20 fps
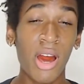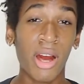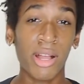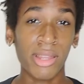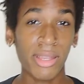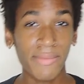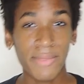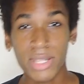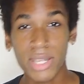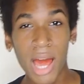
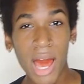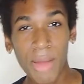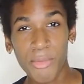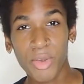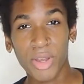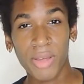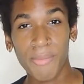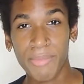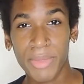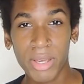I'll leave the
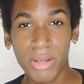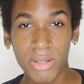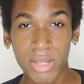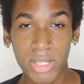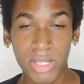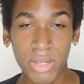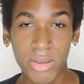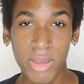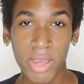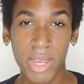time right up there on
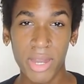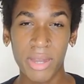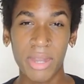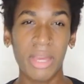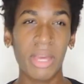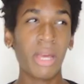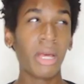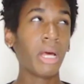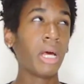the screen.